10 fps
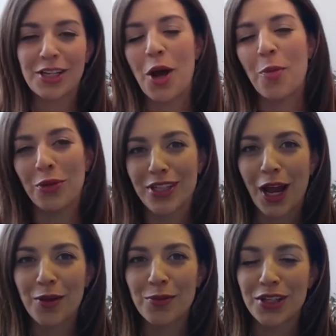a couple of
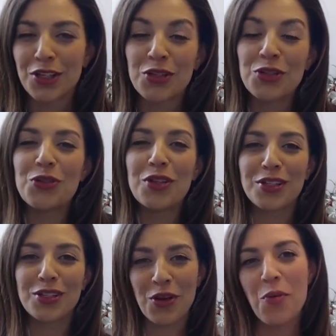times that you didn't do
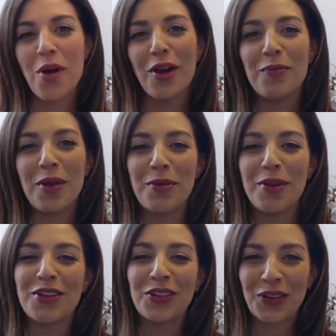this so well, maybe
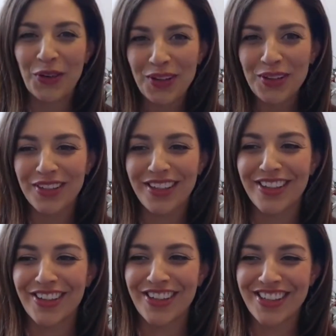in your earlier
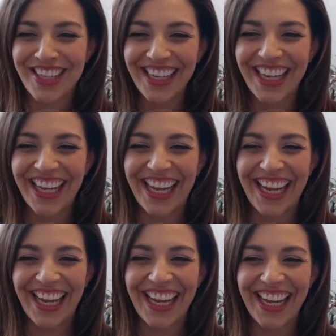years,
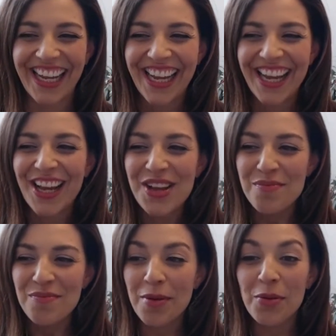
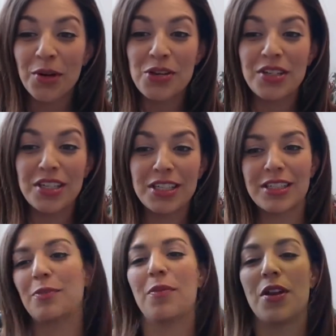maybe where you didn't,
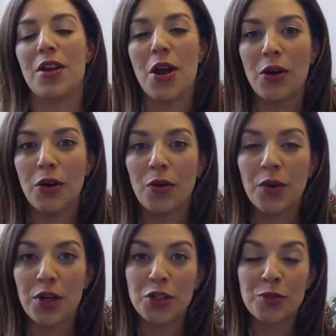
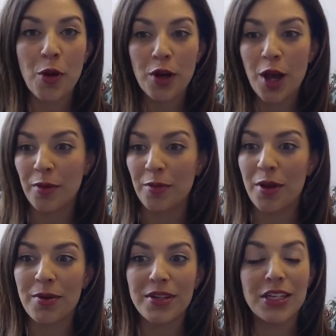where you spoke up and
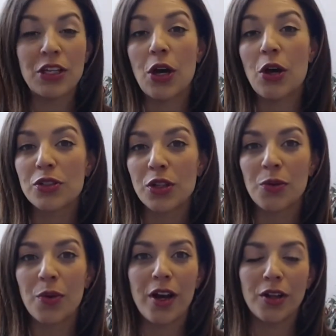maybe didn't go so
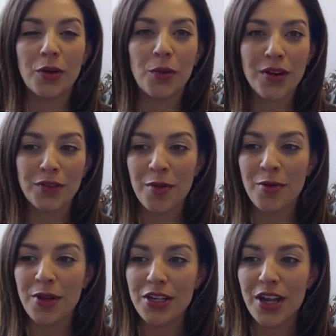well or whatever it may
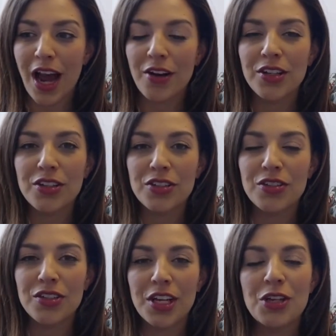be.
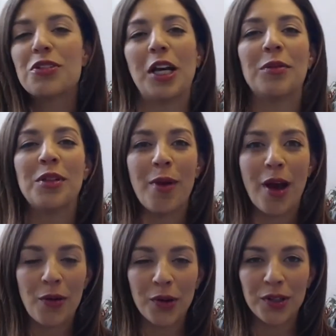Can you tell me
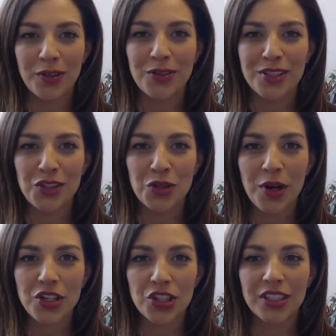about one of those
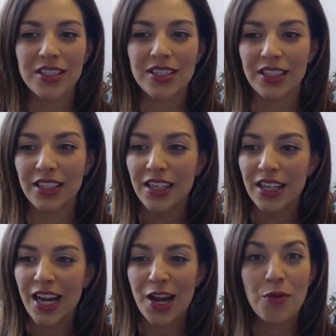situations and
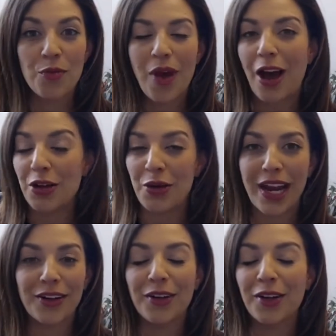how you
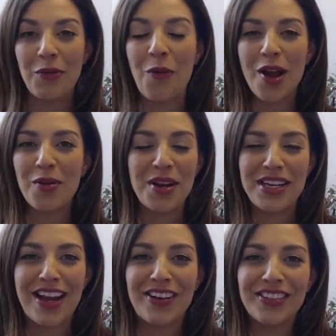handled it and what went
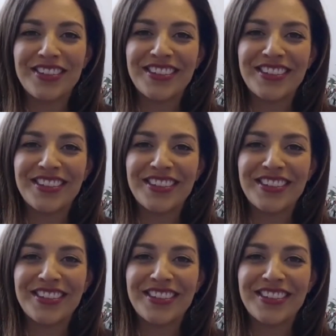down?